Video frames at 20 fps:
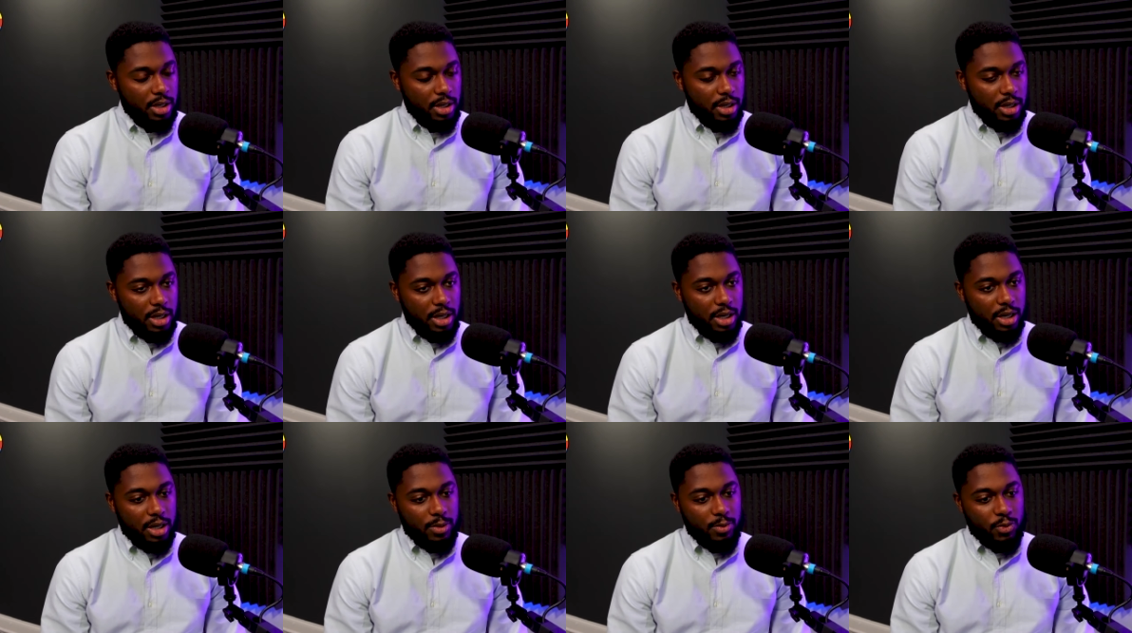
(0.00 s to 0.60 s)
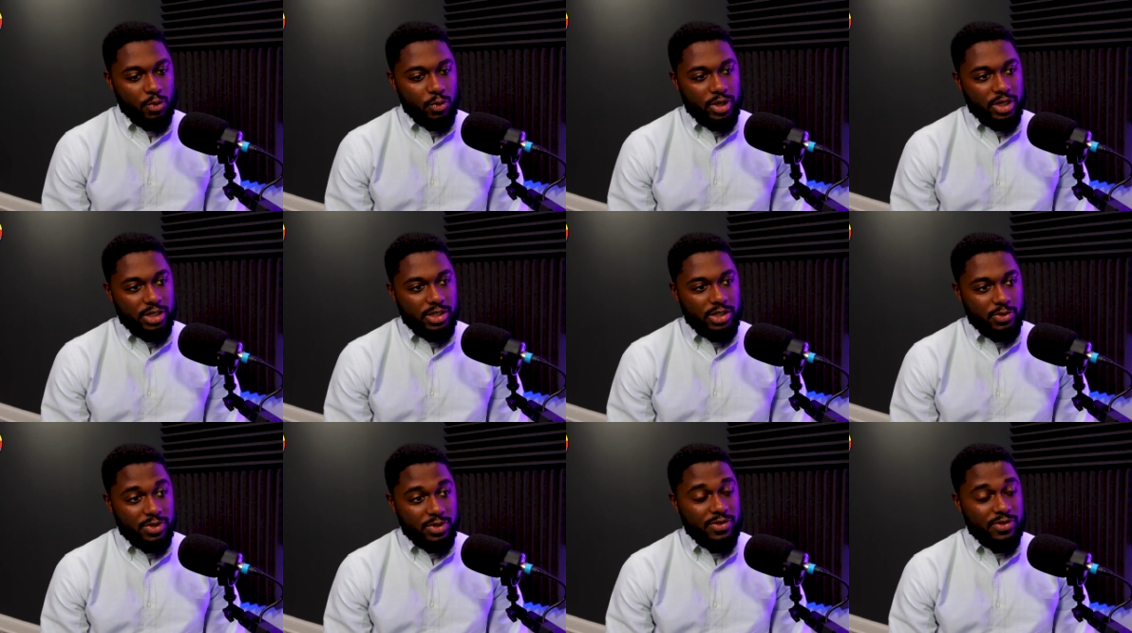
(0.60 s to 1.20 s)
um,
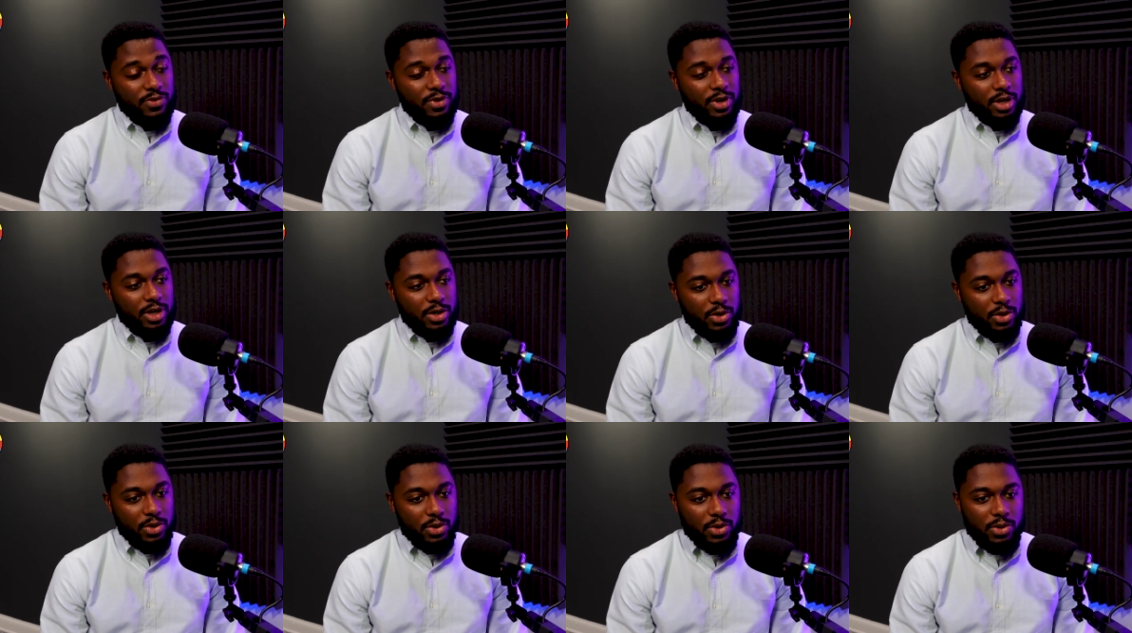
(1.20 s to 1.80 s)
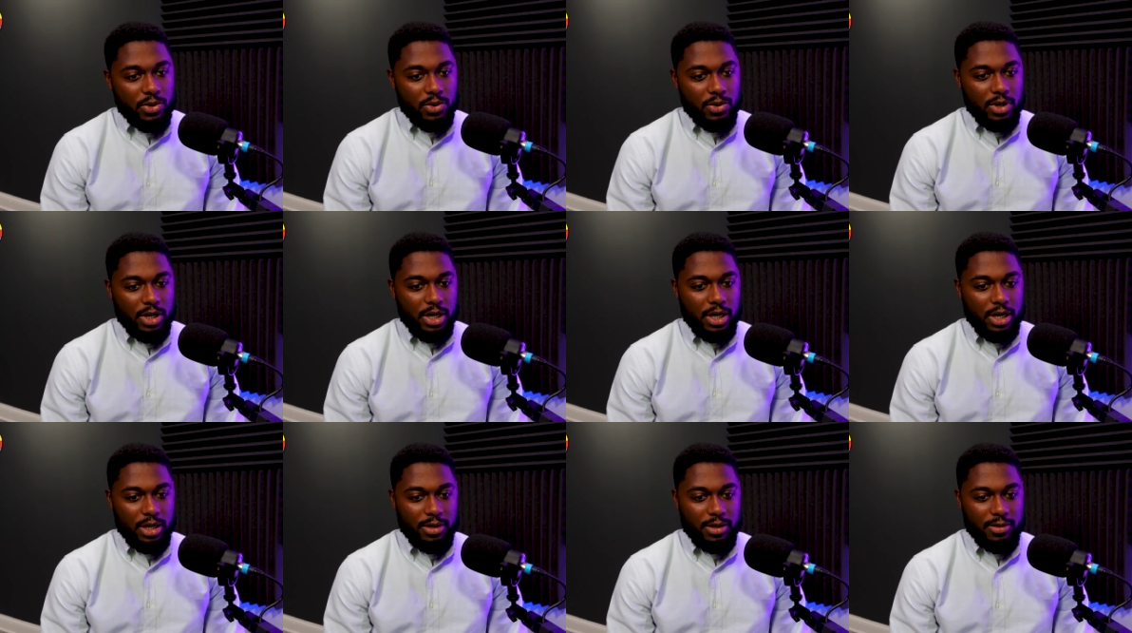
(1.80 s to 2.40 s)
which was a very cool,
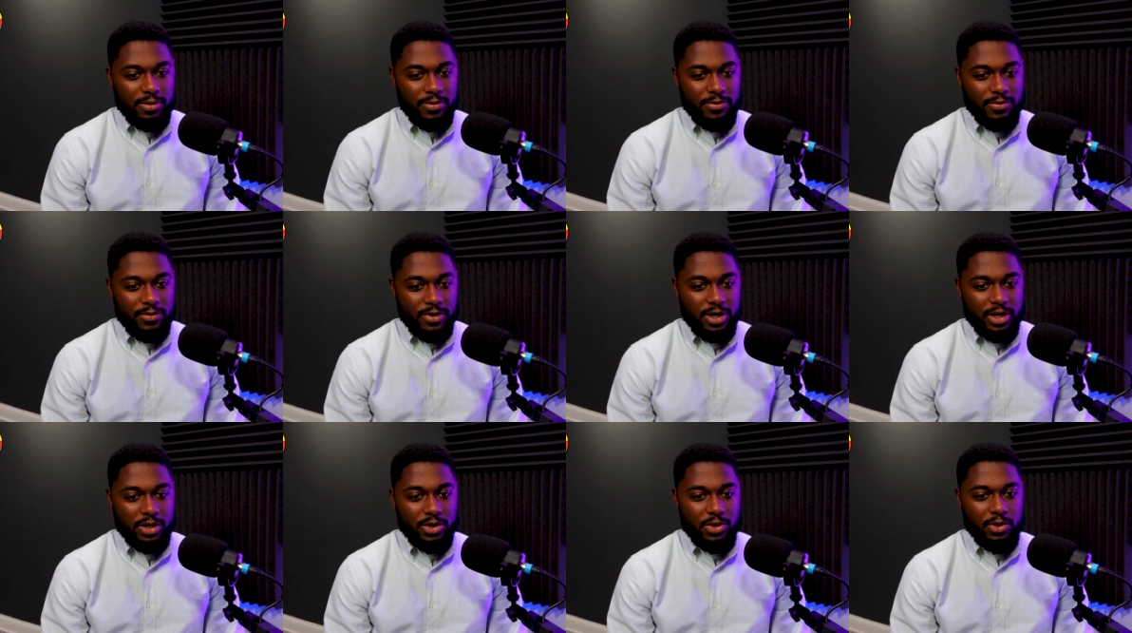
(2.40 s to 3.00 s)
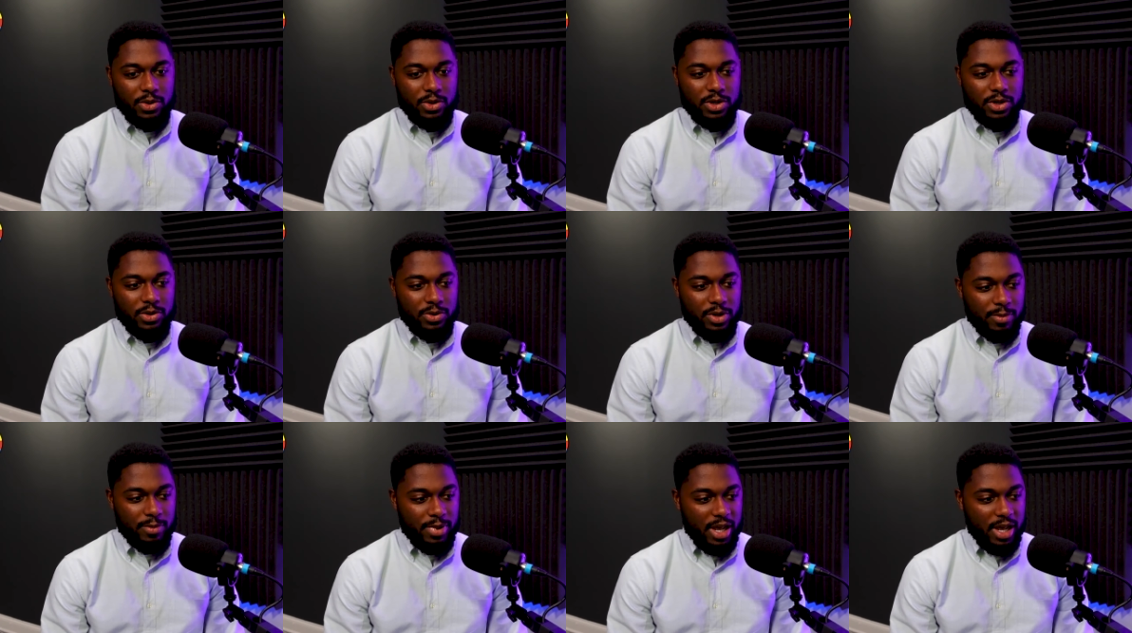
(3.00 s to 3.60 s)
uh, very cool
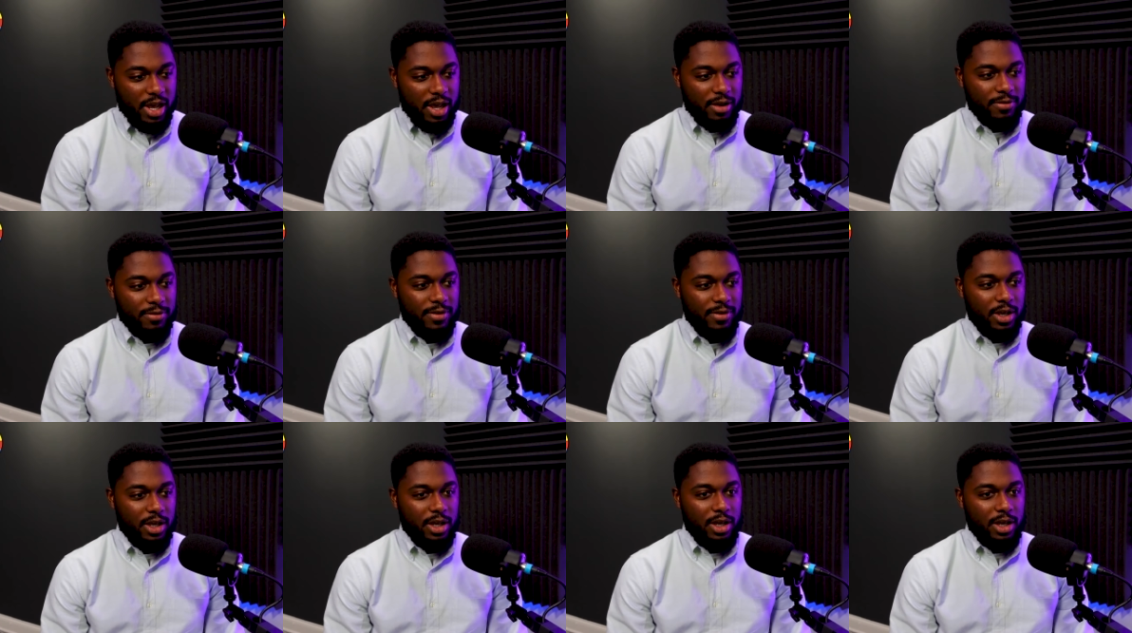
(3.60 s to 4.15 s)
career path.